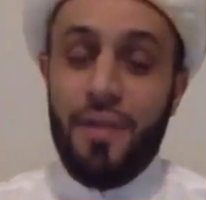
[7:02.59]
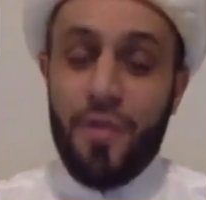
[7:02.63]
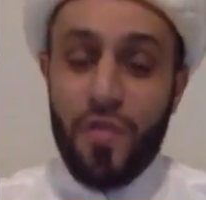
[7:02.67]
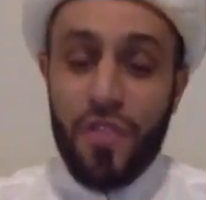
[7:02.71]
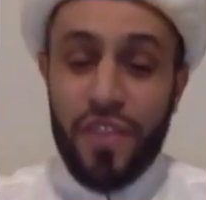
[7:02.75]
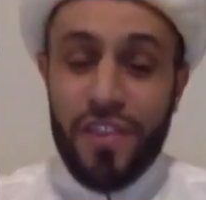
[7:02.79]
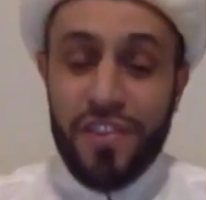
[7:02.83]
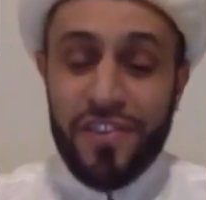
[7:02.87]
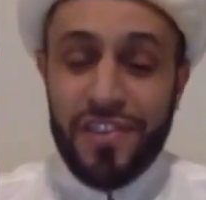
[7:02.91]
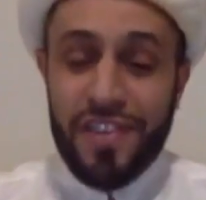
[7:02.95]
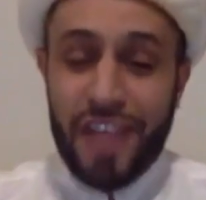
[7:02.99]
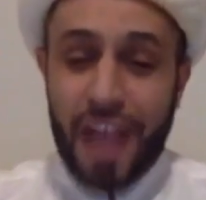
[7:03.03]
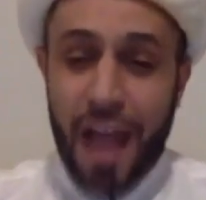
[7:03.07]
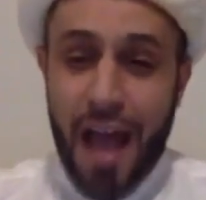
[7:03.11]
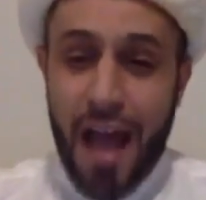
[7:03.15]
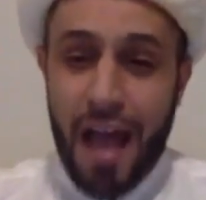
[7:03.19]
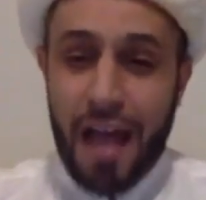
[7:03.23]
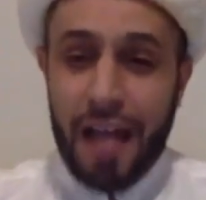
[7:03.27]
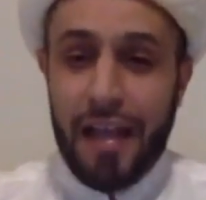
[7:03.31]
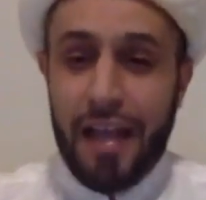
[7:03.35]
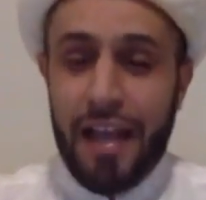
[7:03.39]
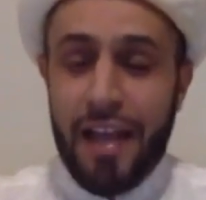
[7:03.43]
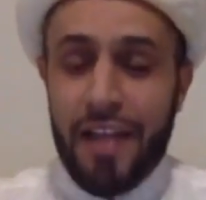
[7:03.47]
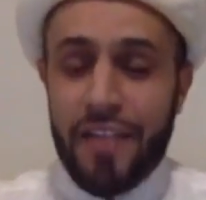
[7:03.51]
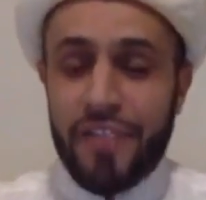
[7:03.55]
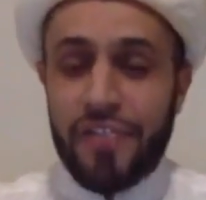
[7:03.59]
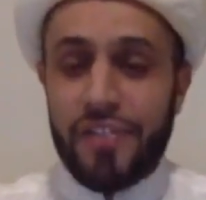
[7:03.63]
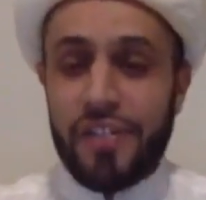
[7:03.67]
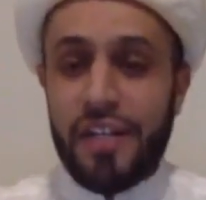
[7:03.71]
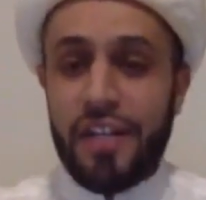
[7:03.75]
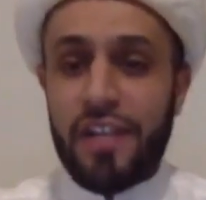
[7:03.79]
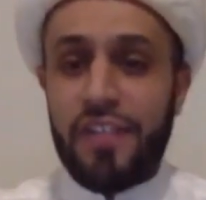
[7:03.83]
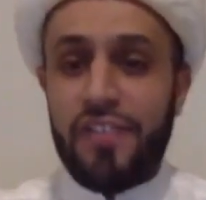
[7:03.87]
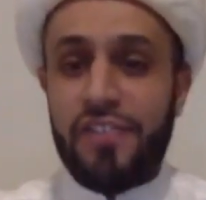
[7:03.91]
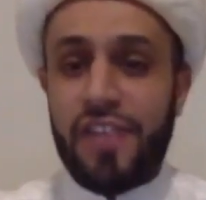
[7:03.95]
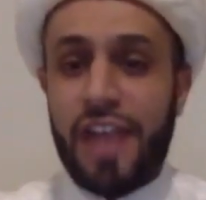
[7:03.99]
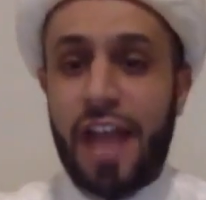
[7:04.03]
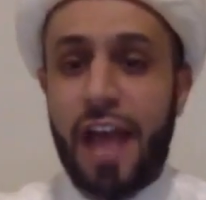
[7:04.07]
And this ayah is an
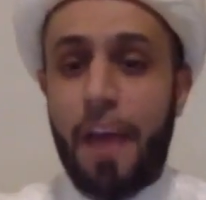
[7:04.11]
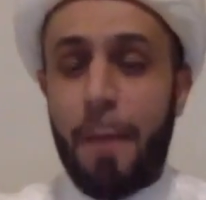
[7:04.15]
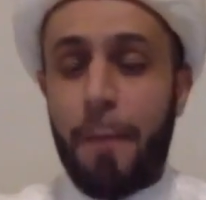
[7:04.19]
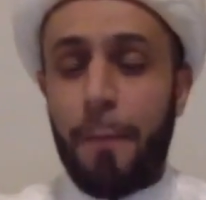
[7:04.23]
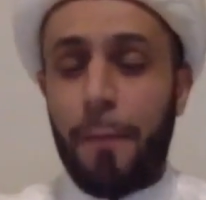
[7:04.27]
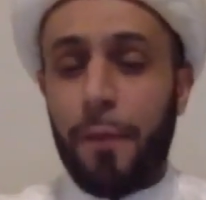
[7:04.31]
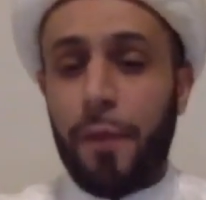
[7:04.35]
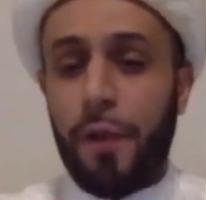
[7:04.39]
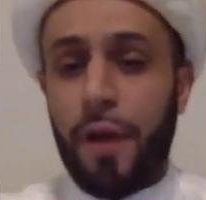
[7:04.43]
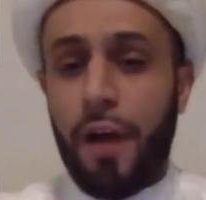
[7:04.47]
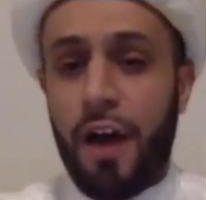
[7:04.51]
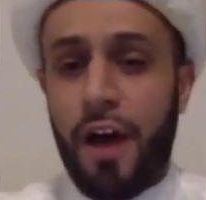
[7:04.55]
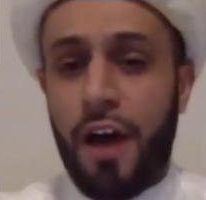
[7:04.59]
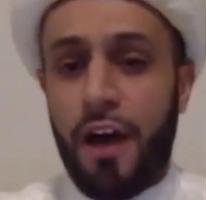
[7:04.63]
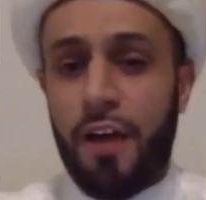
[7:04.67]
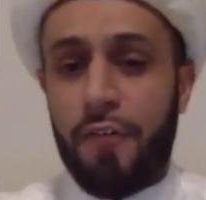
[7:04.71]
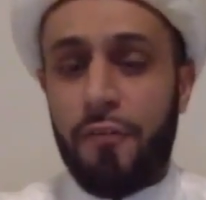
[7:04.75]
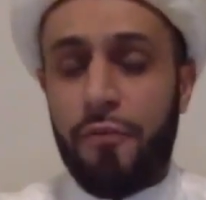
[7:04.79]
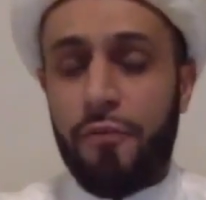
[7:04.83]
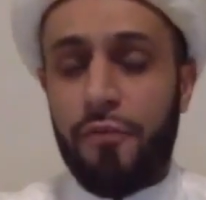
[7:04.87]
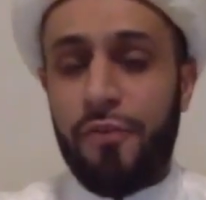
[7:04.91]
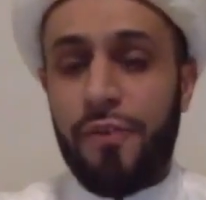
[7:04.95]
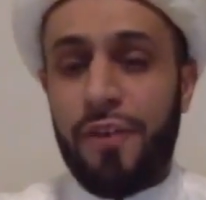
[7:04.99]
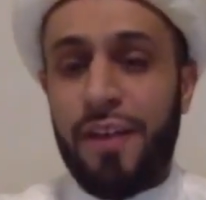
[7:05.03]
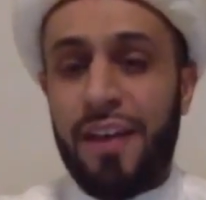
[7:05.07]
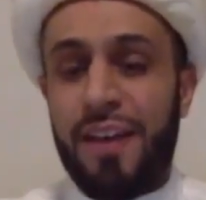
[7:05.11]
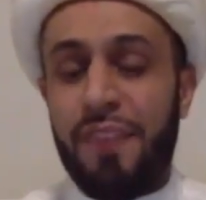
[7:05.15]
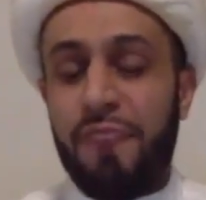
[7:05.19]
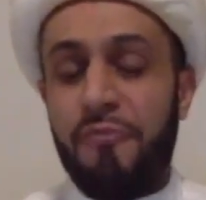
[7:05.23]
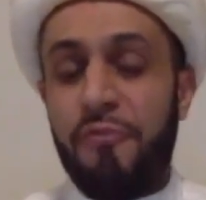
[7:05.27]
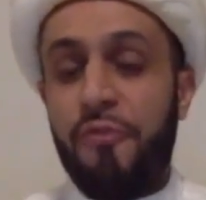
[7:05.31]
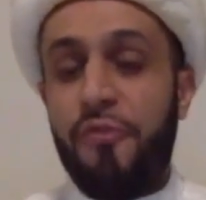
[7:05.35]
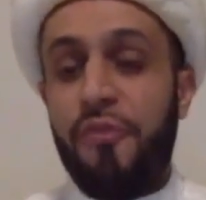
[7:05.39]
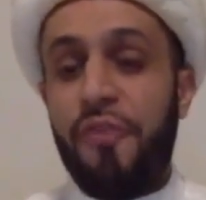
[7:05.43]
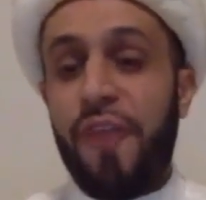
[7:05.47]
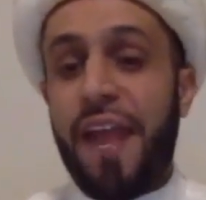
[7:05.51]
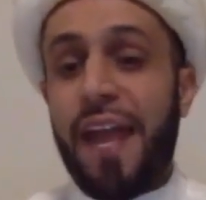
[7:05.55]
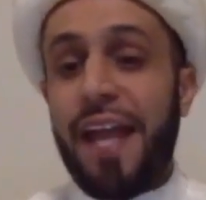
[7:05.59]
example of
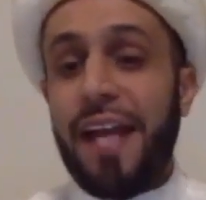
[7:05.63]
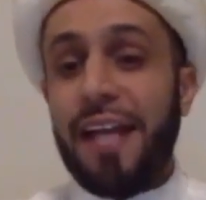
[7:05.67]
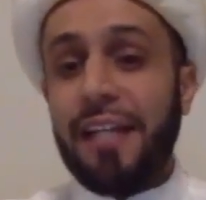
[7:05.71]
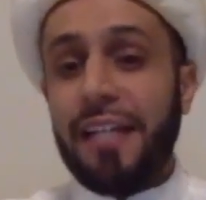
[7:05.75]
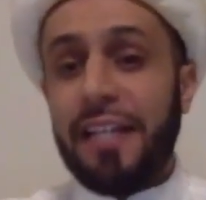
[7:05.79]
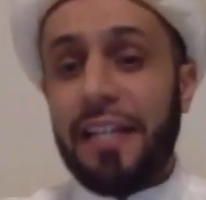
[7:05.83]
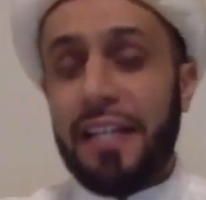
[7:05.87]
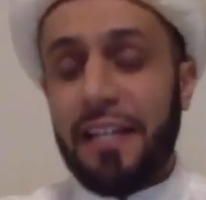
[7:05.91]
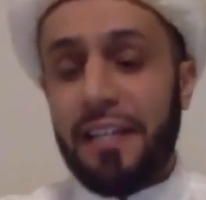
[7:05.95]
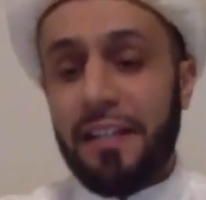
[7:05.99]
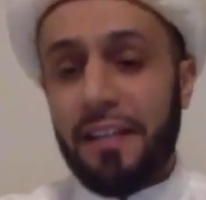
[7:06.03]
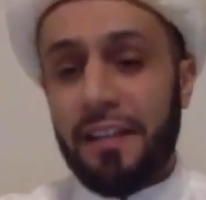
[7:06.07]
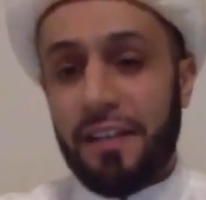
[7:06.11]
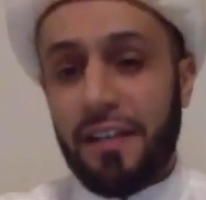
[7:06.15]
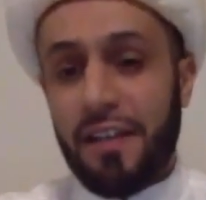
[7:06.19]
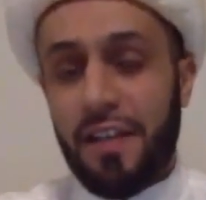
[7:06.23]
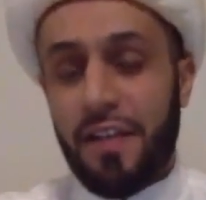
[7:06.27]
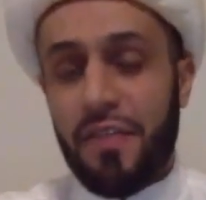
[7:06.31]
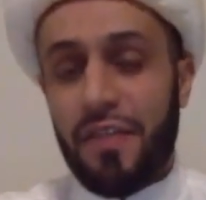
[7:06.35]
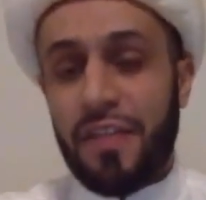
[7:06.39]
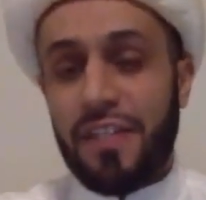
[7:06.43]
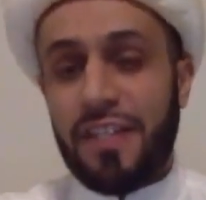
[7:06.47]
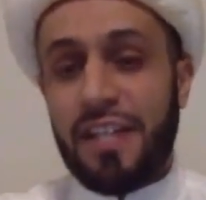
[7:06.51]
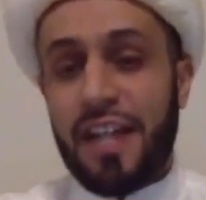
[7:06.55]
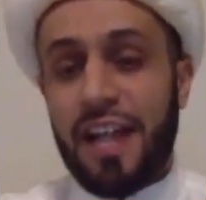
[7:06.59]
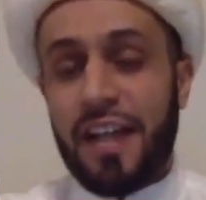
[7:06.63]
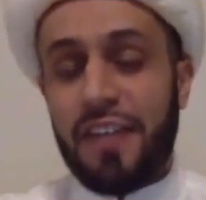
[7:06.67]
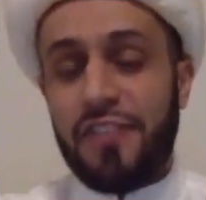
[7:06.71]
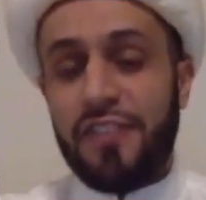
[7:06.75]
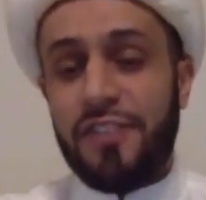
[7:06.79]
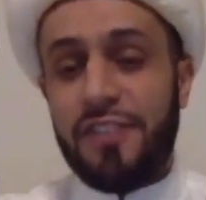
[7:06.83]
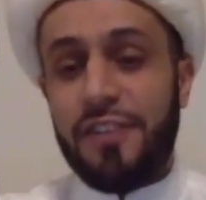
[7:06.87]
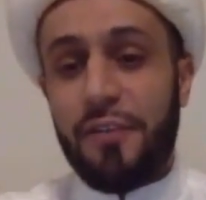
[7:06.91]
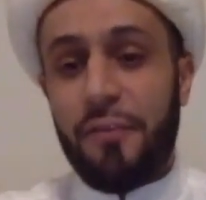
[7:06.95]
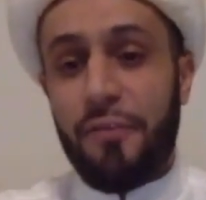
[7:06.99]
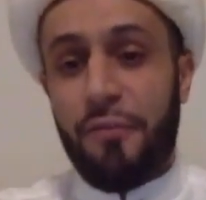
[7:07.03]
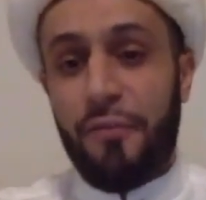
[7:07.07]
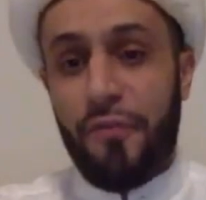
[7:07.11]
failing the
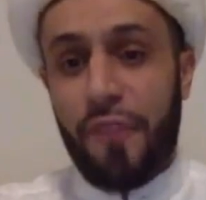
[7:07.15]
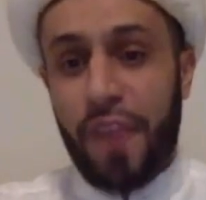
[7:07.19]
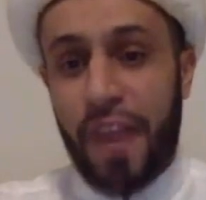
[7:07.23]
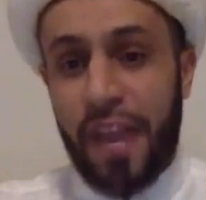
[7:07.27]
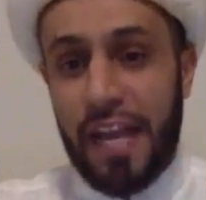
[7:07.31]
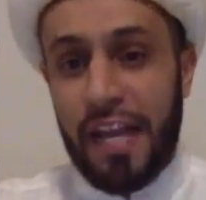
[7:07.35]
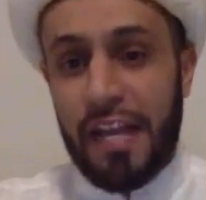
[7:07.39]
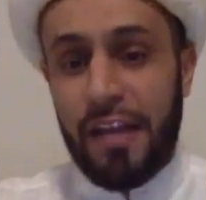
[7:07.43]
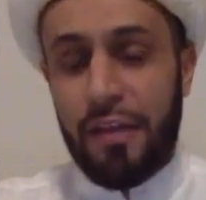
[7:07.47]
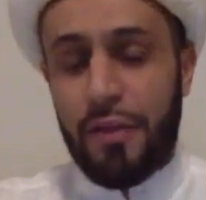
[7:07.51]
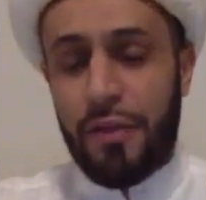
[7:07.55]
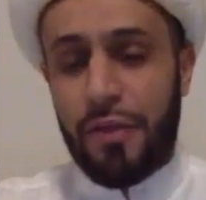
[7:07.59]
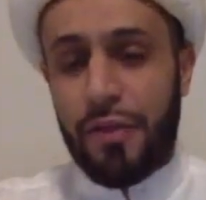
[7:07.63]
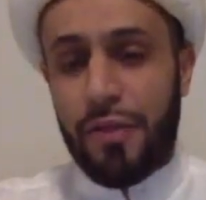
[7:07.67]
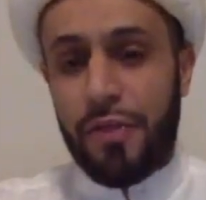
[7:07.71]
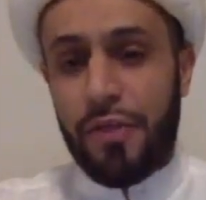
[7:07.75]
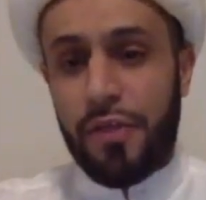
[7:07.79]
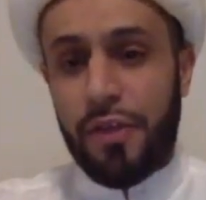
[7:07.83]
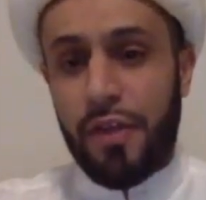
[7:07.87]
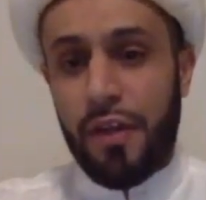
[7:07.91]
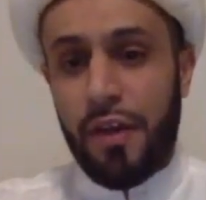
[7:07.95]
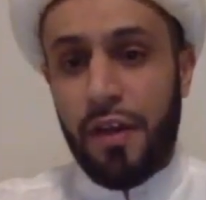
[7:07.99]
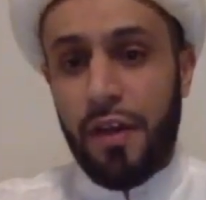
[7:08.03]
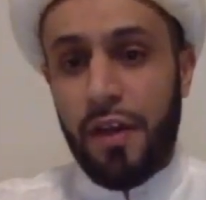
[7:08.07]
test of faith